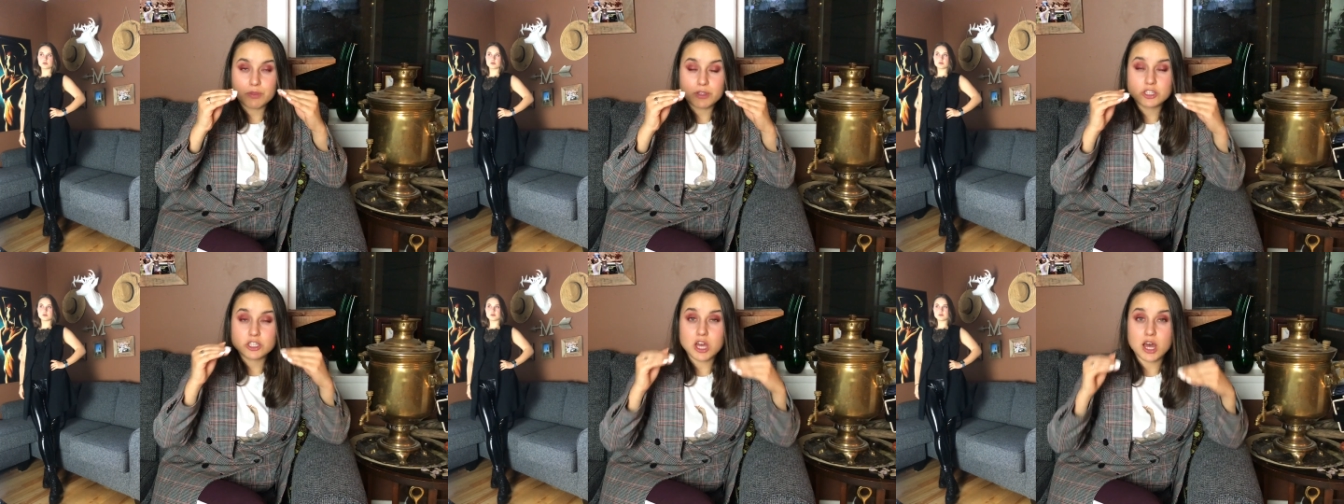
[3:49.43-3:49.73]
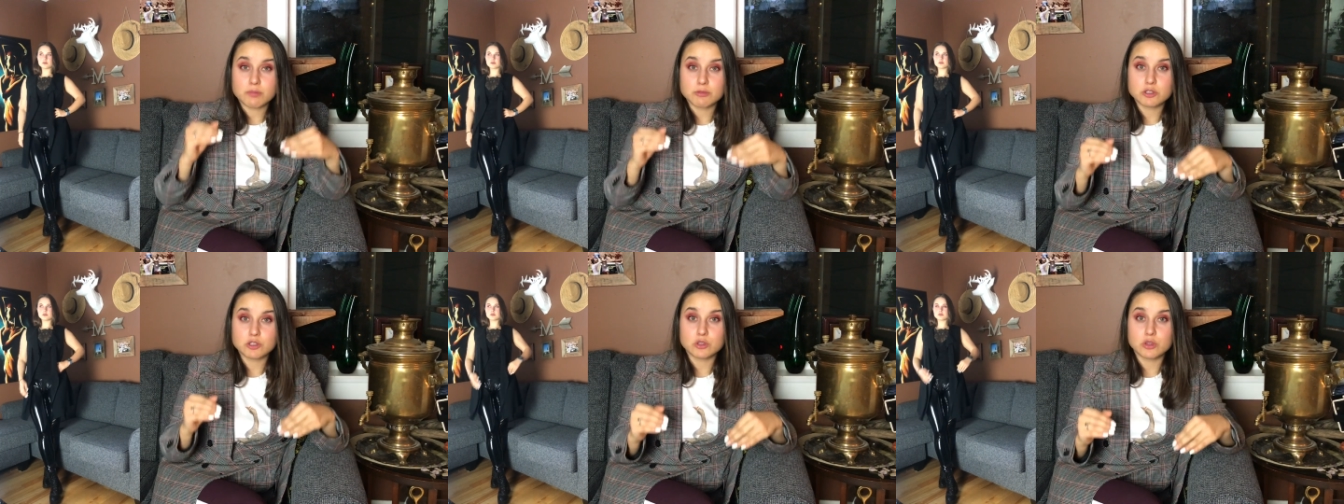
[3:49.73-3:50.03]

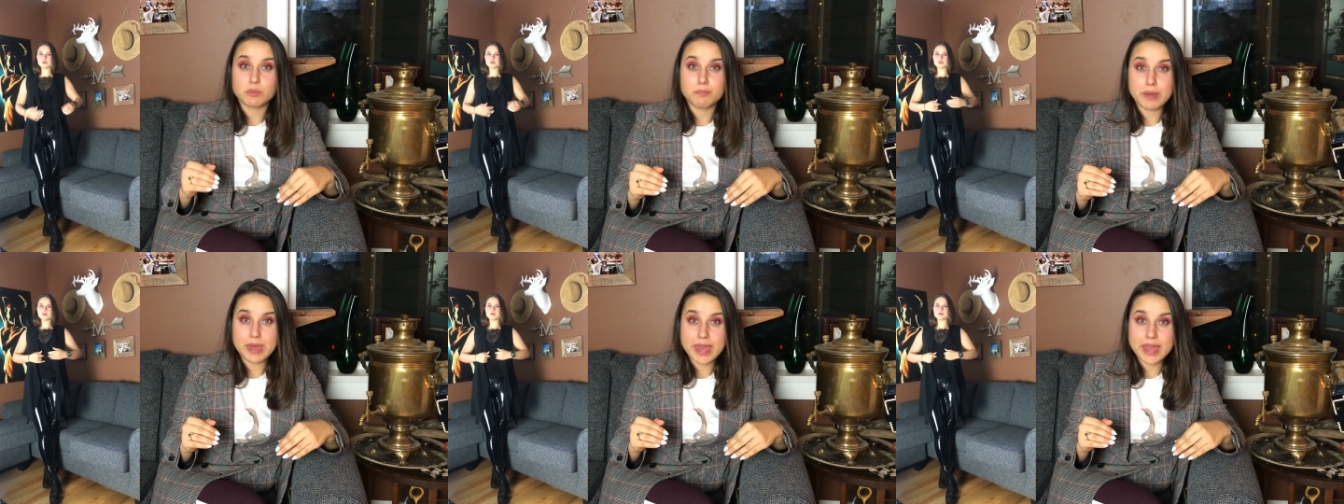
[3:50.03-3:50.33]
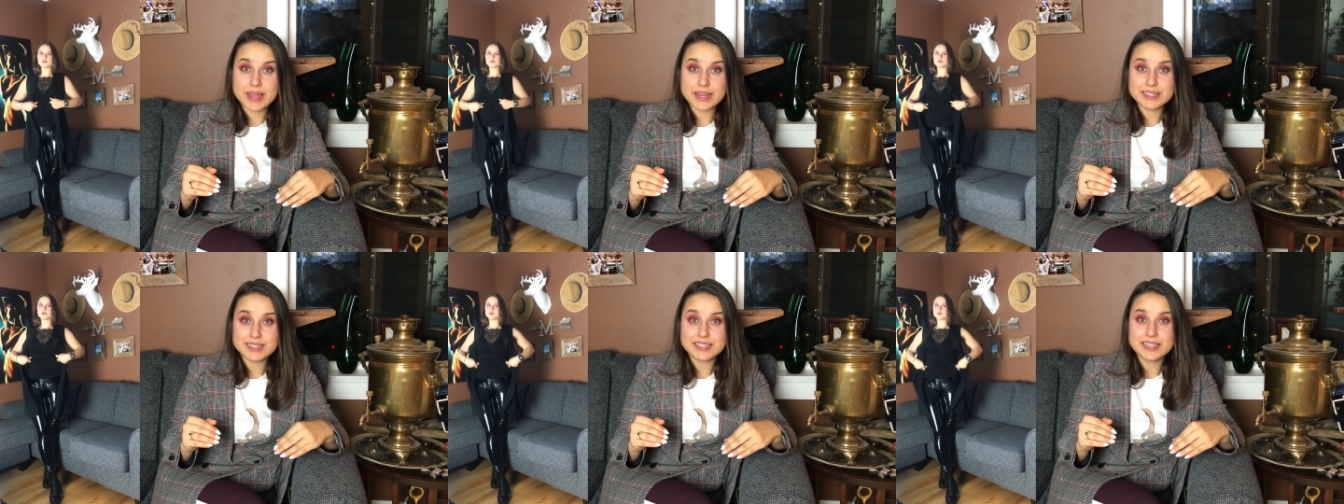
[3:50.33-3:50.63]
top to the
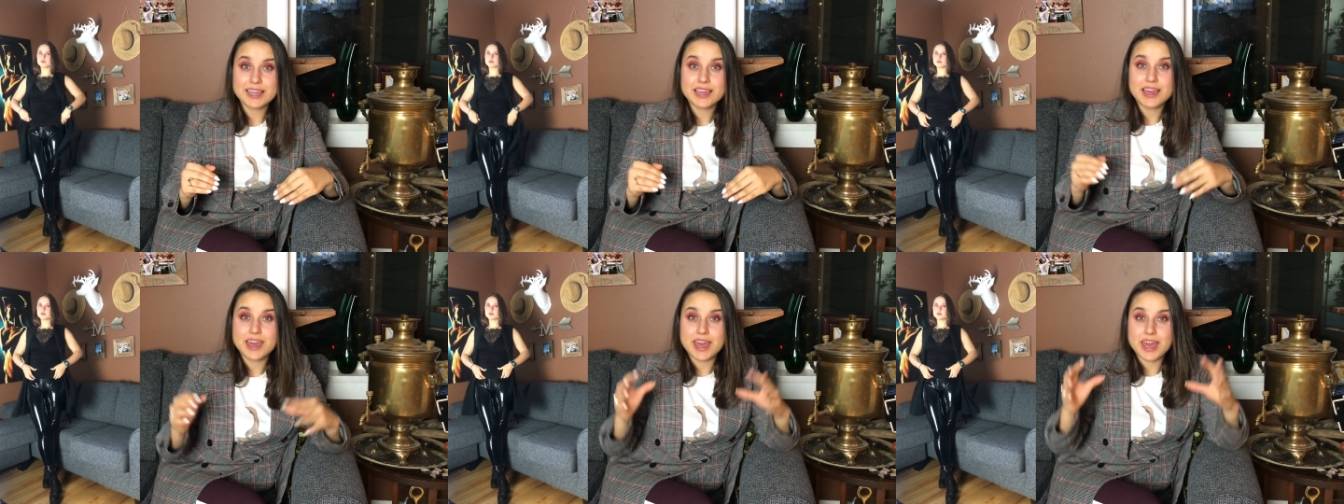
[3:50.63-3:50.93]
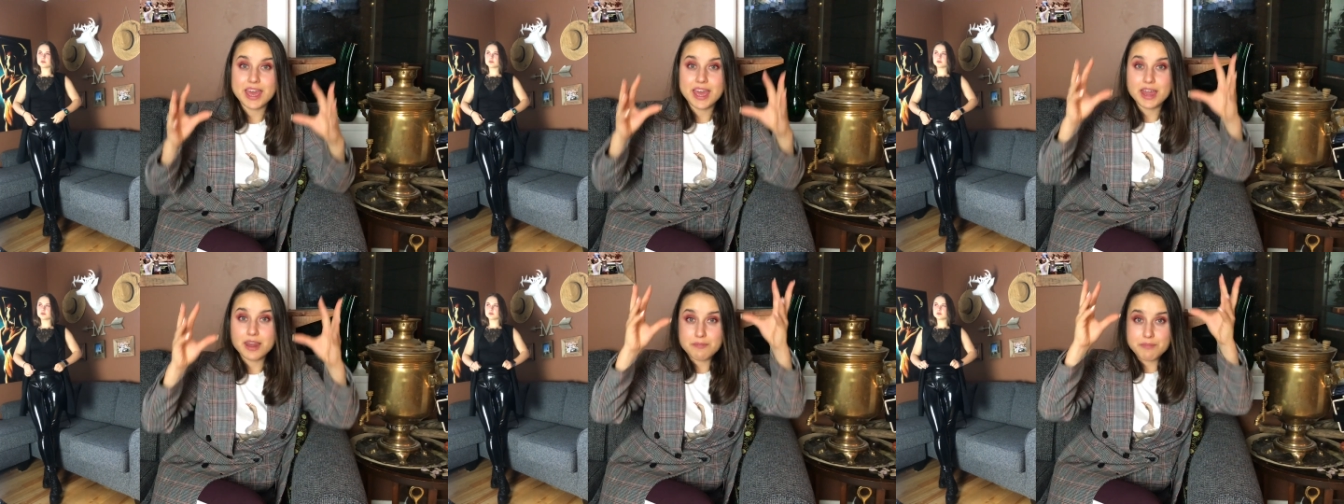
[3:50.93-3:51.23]
pant
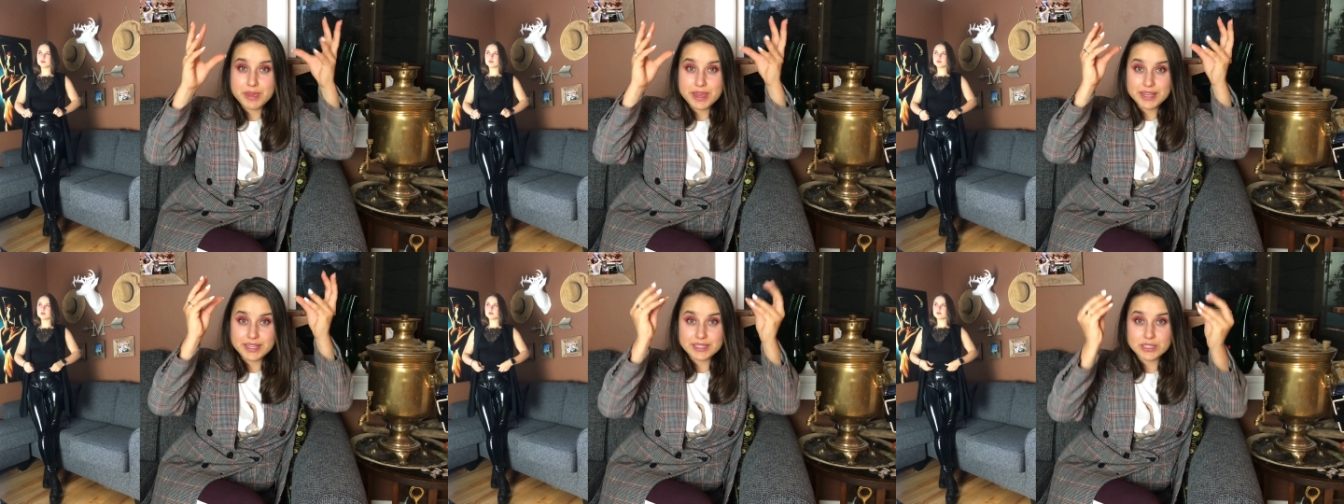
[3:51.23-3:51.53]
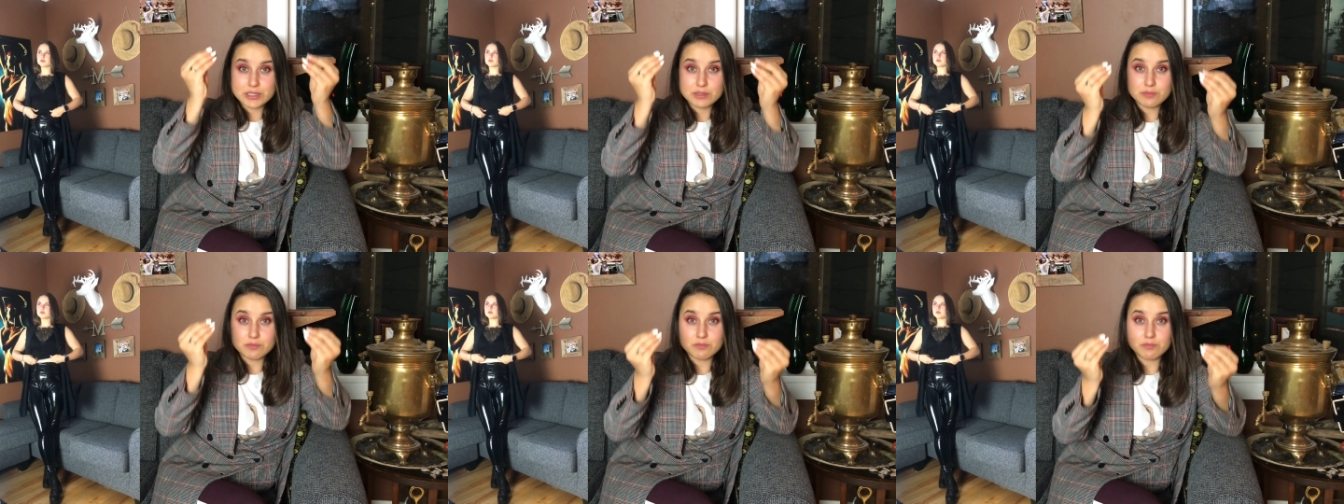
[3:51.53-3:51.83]
and
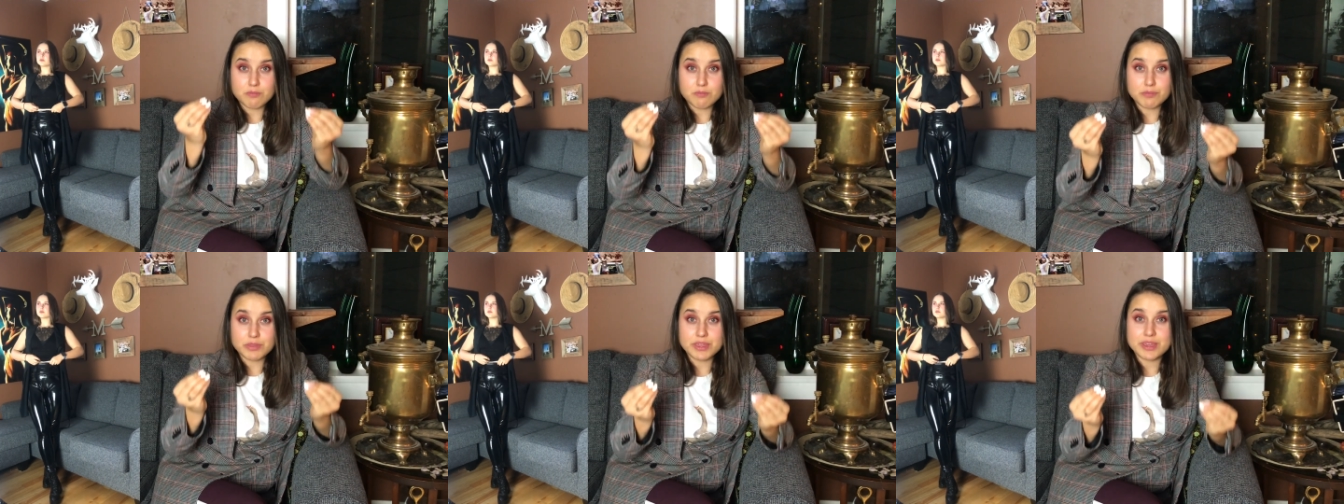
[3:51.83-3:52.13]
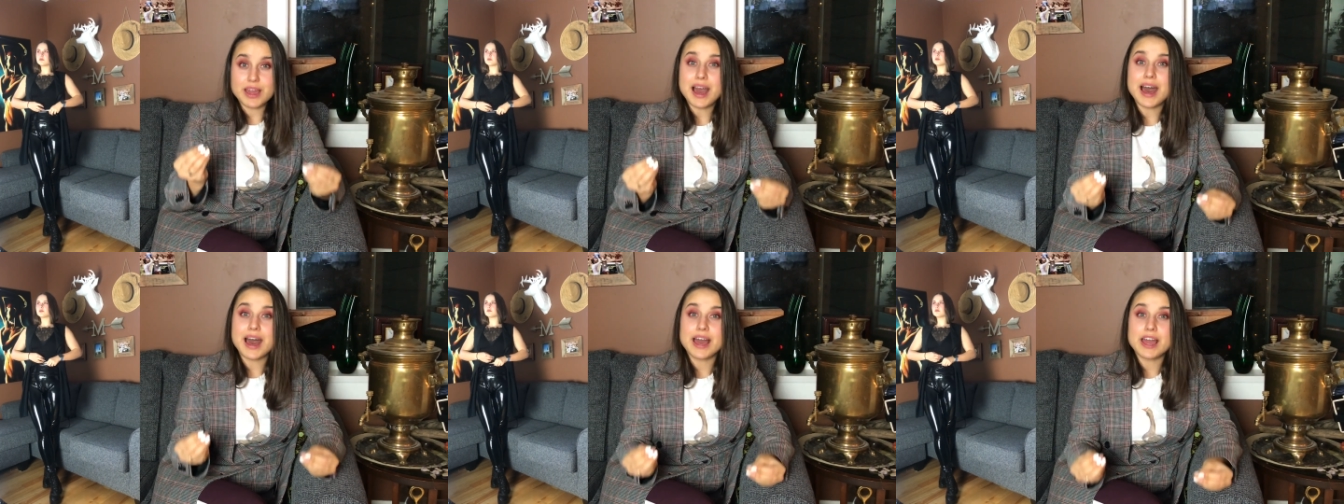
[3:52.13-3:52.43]
makes
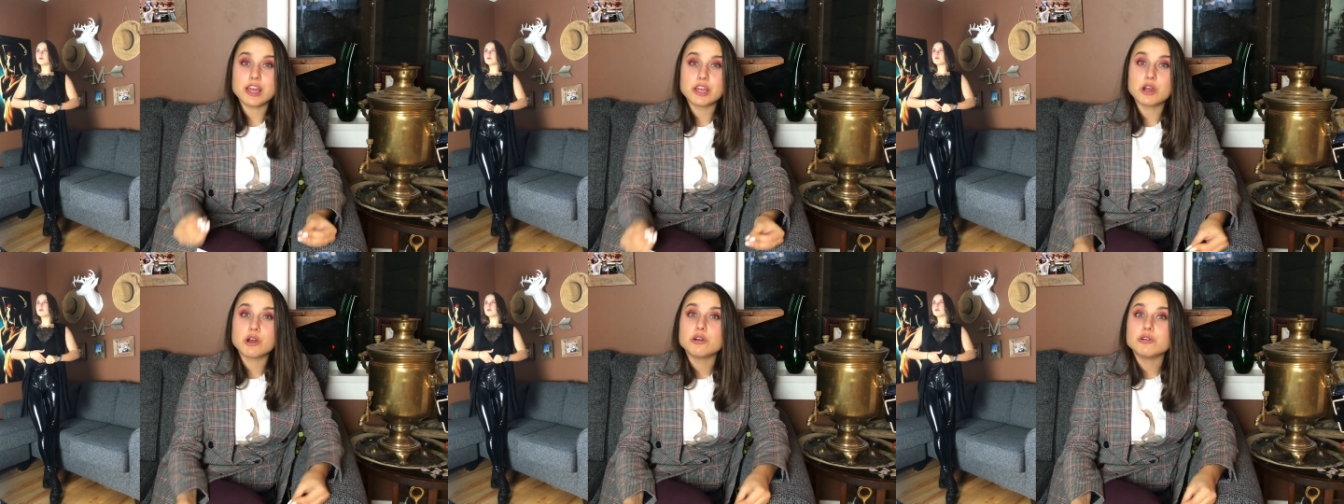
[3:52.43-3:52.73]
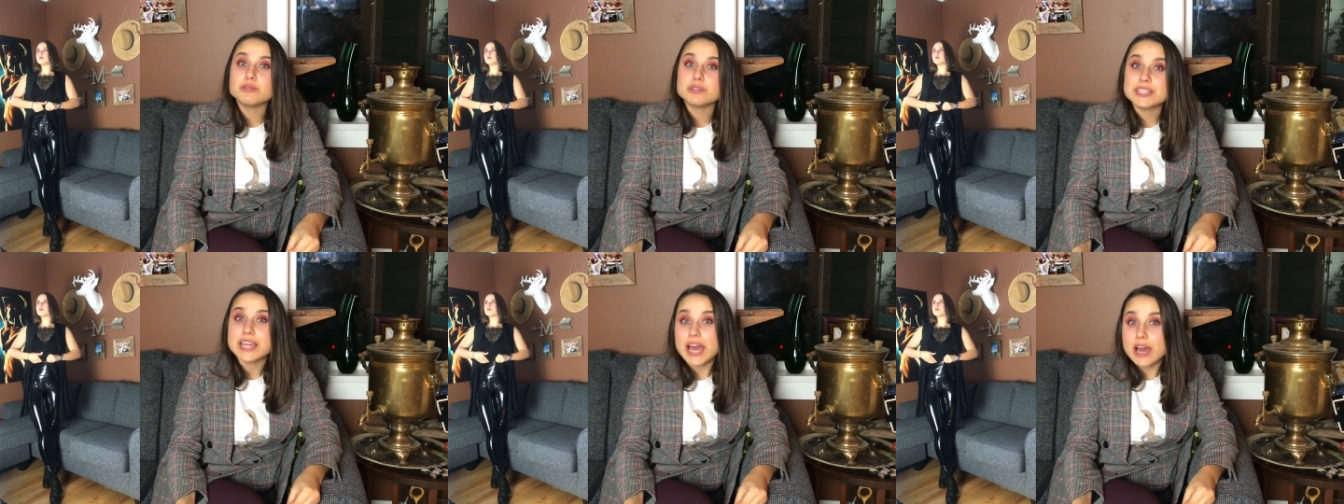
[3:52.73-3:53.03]
the eye
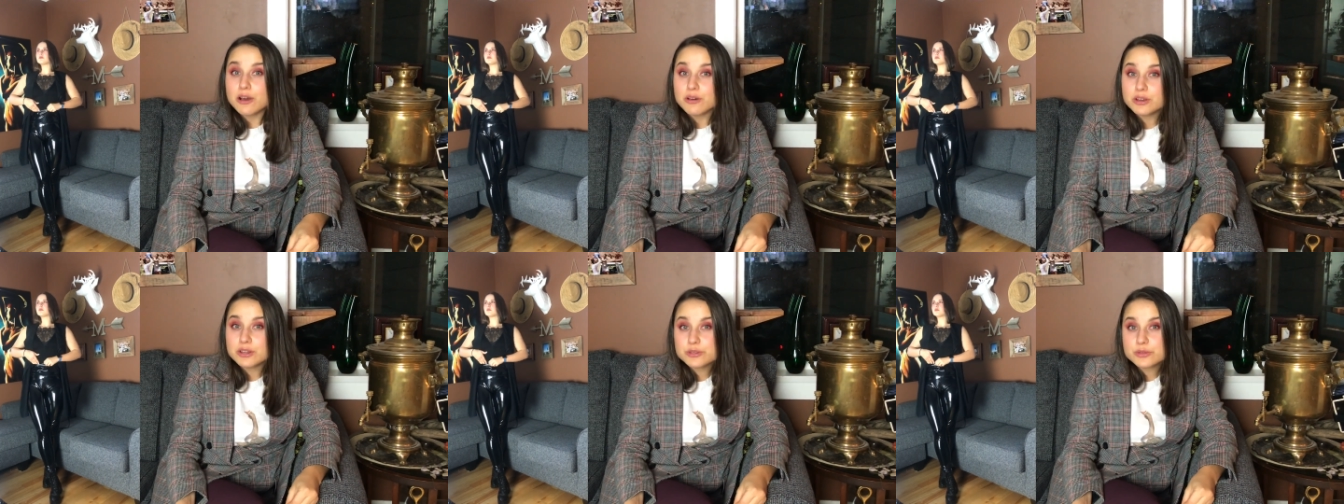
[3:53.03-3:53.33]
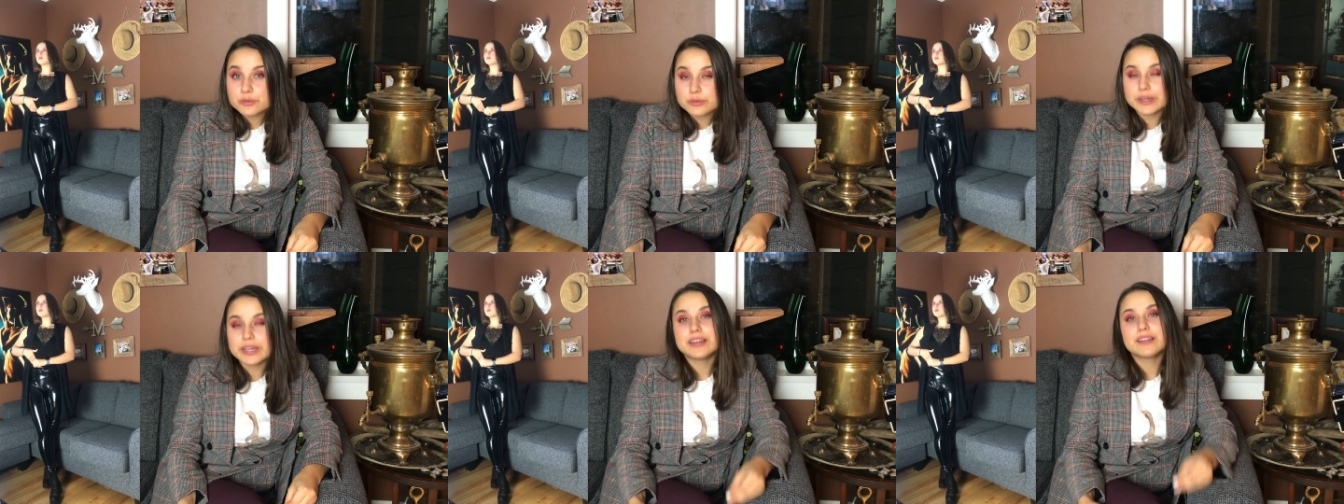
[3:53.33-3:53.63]
go down
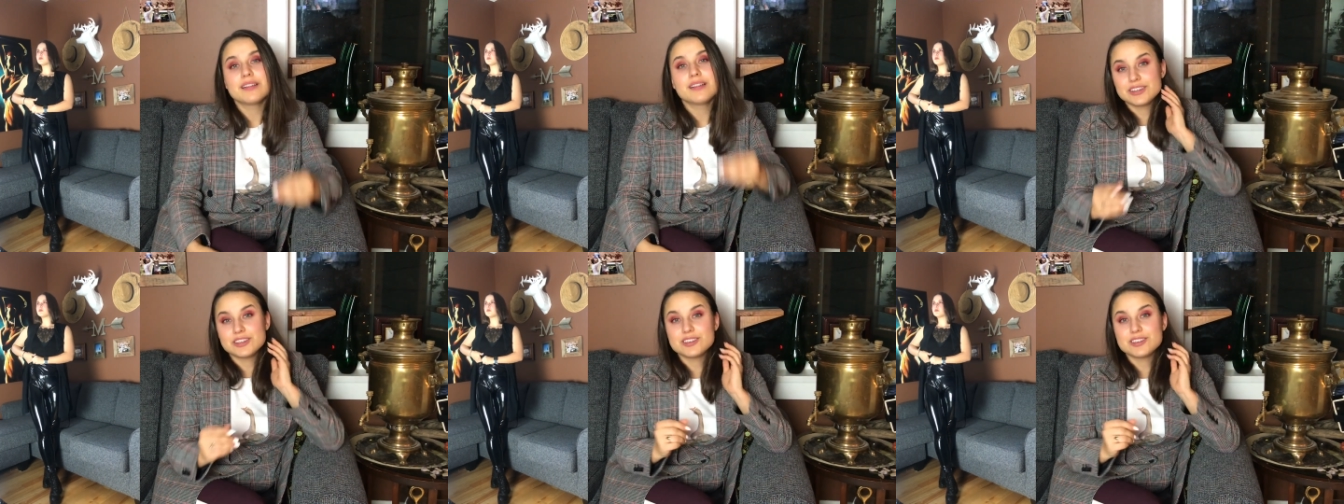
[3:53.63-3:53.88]
as well.